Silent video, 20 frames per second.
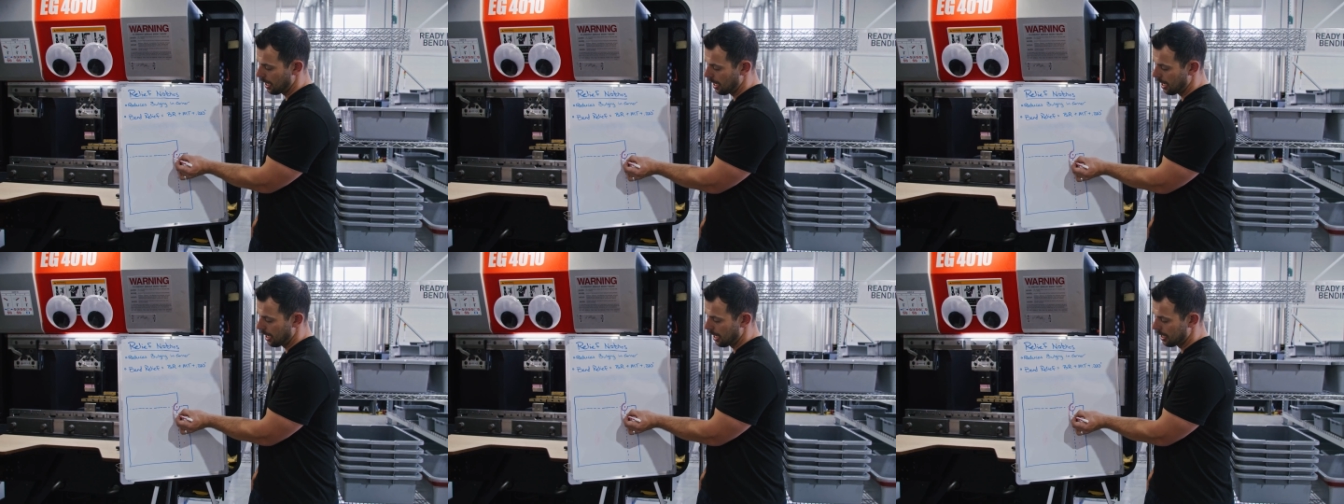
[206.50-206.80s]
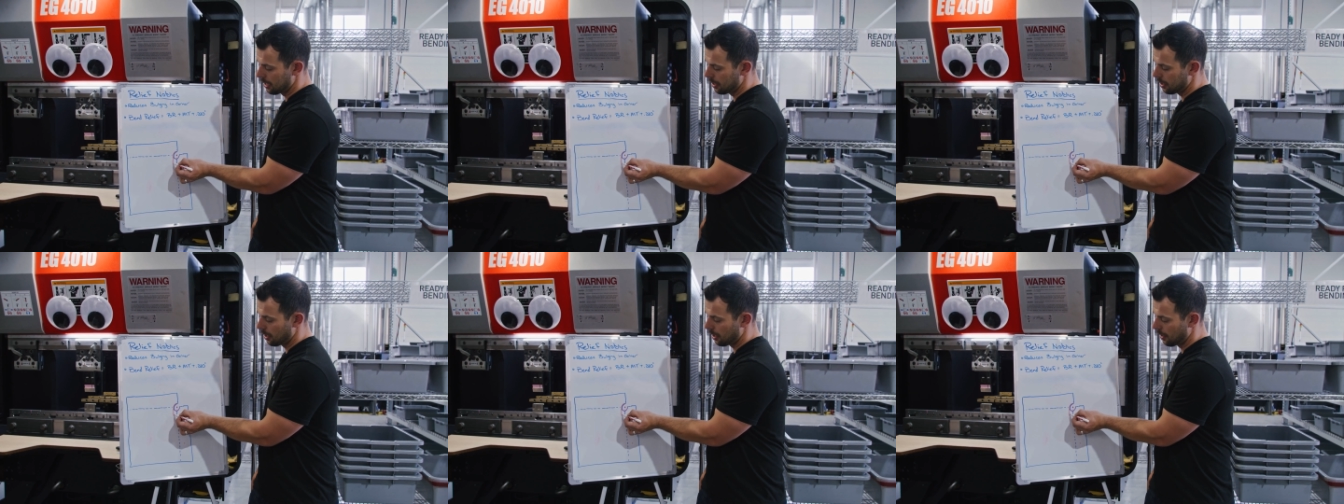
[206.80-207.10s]

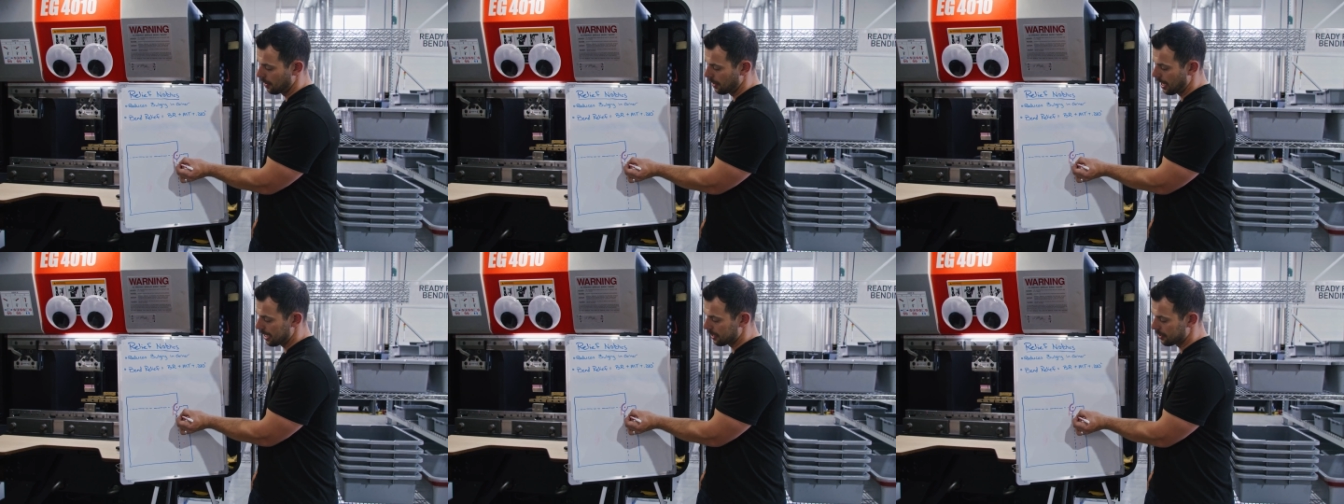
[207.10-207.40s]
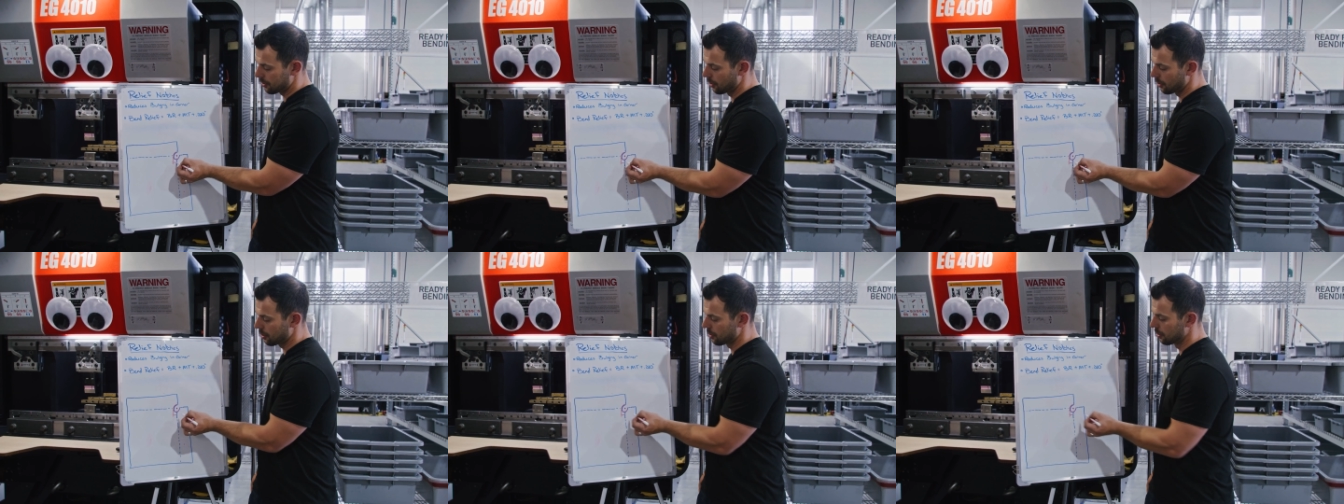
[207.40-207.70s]
And
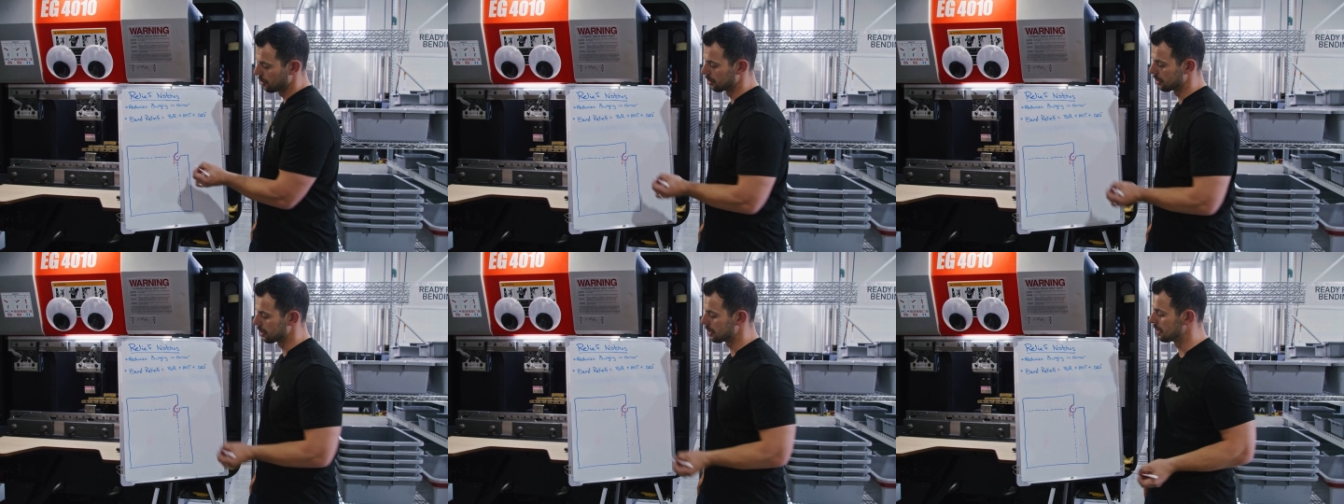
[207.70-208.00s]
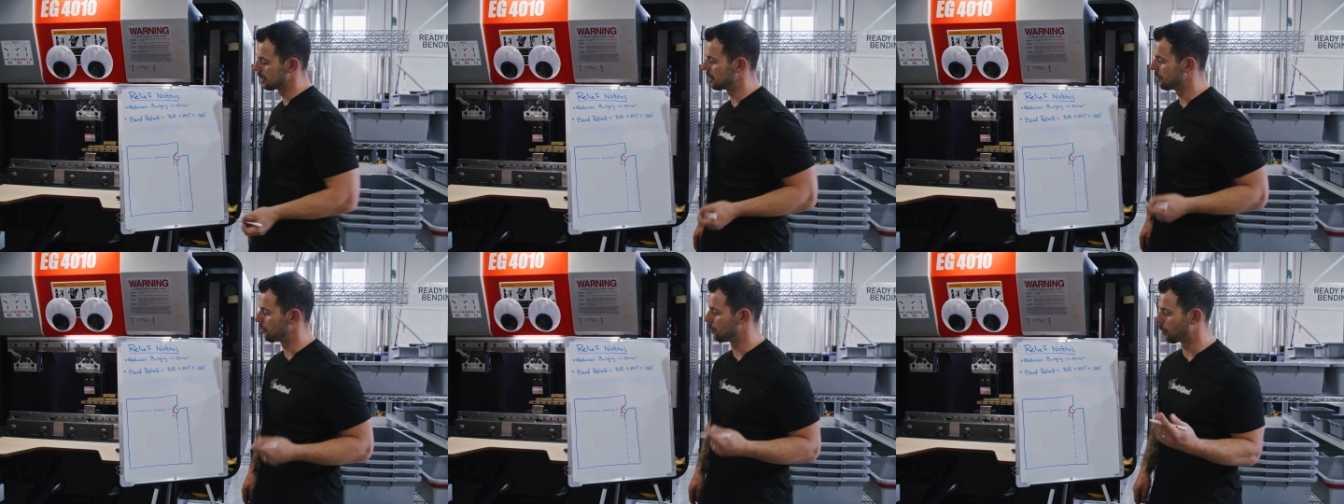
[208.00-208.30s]
that
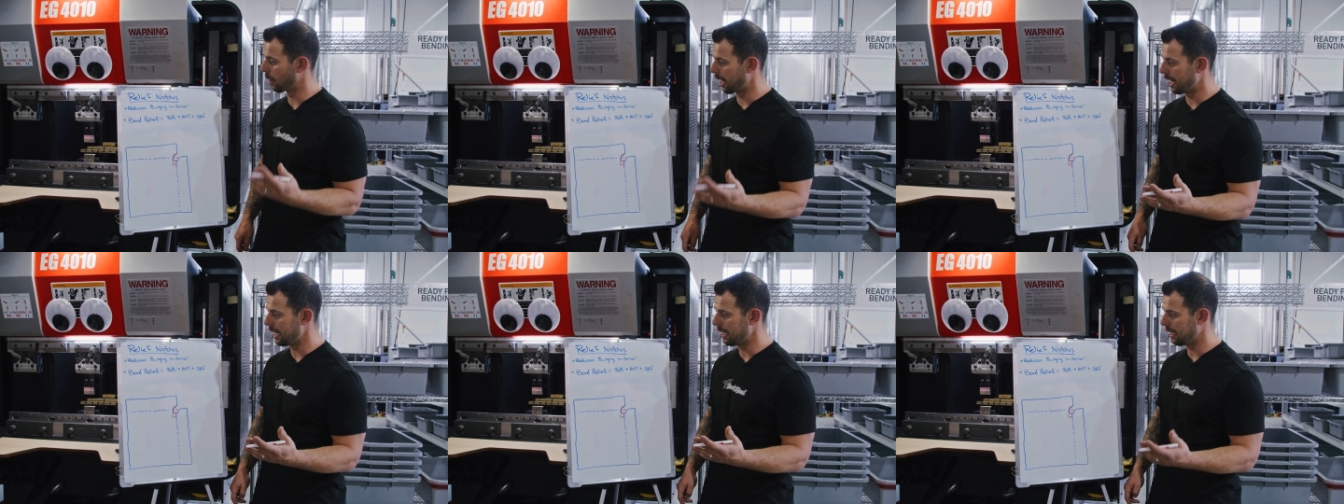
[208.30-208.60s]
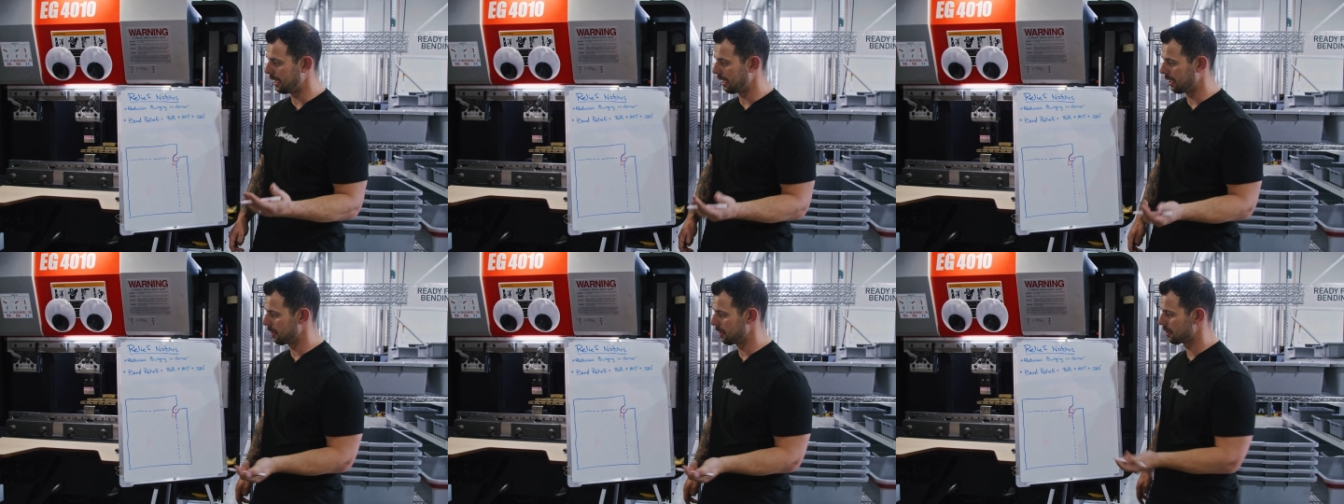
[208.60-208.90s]
circle's
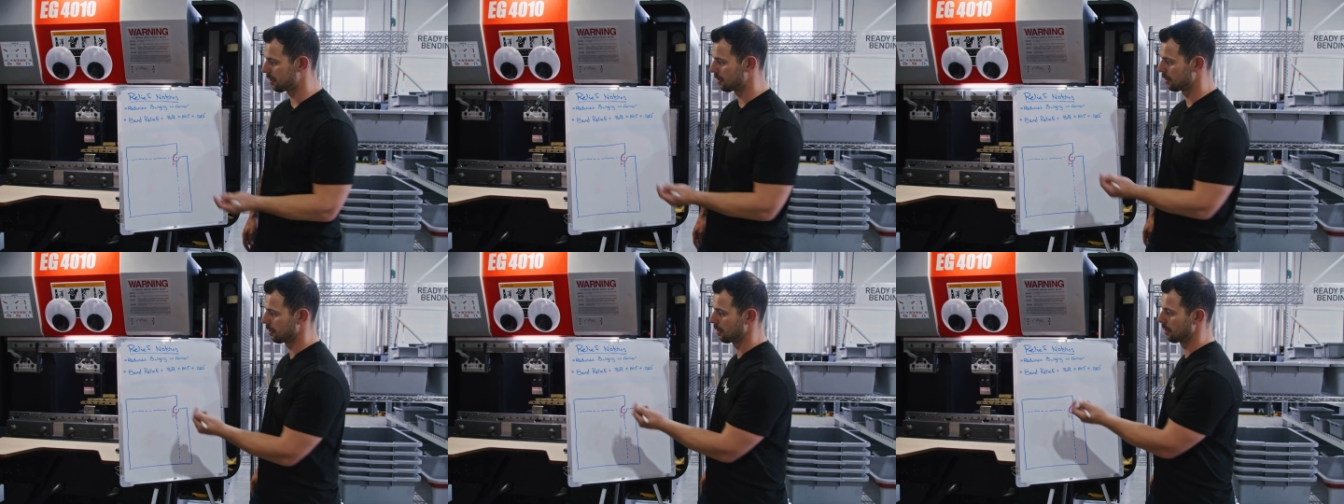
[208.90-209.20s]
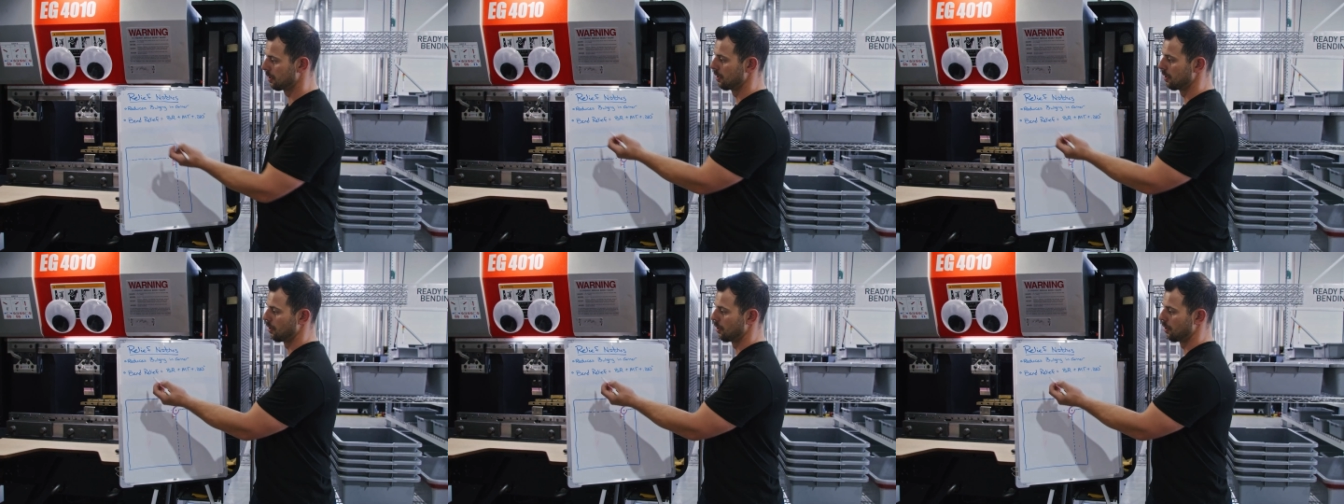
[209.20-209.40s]
radius,